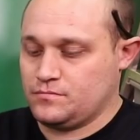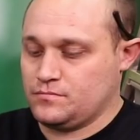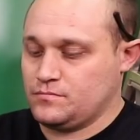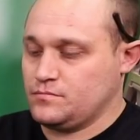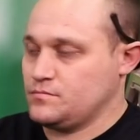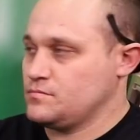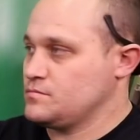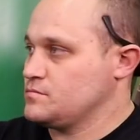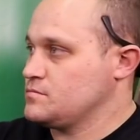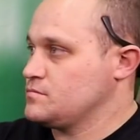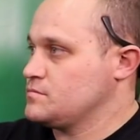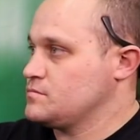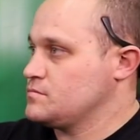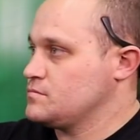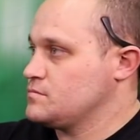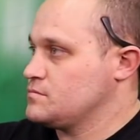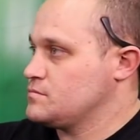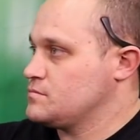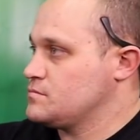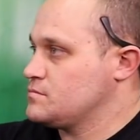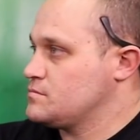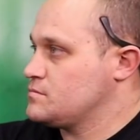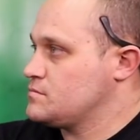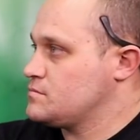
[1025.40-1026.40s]

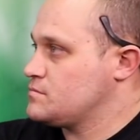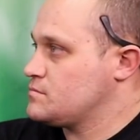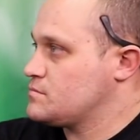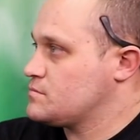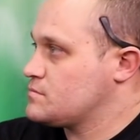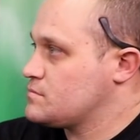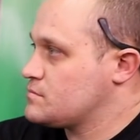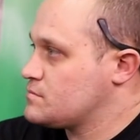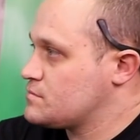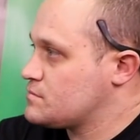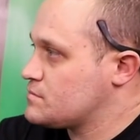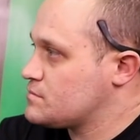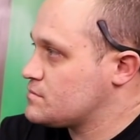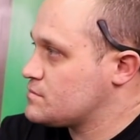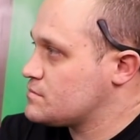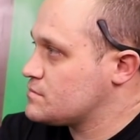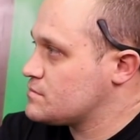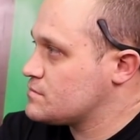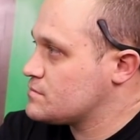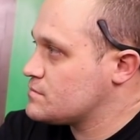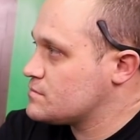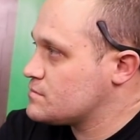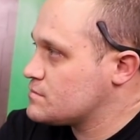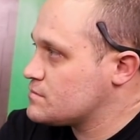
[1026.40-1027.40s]

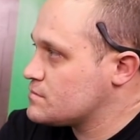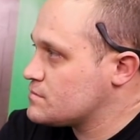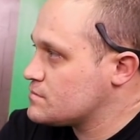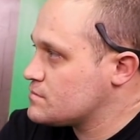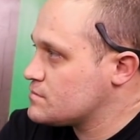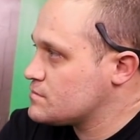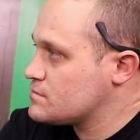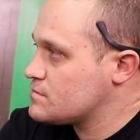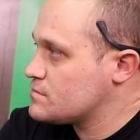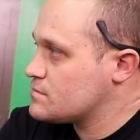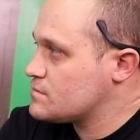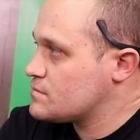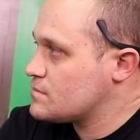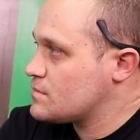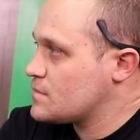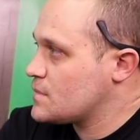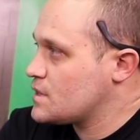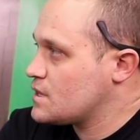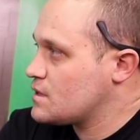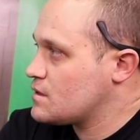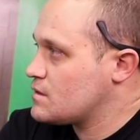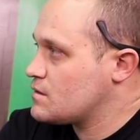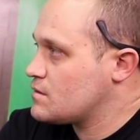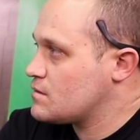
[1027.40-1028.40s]

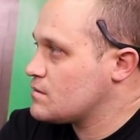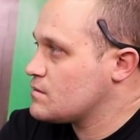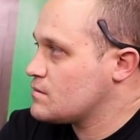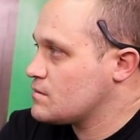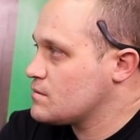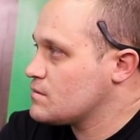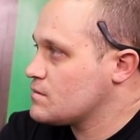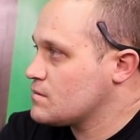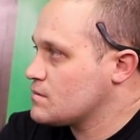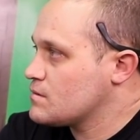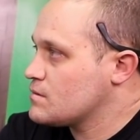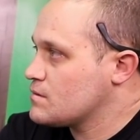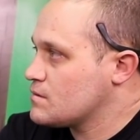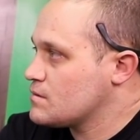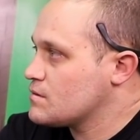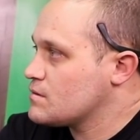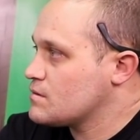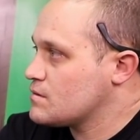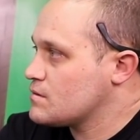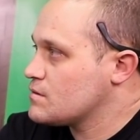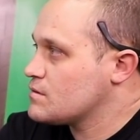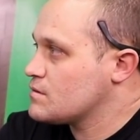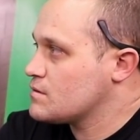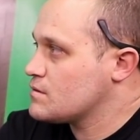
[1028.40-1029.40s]

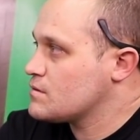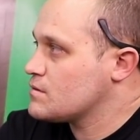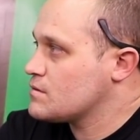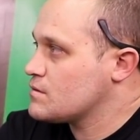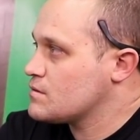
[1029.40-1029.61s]
(not speaking)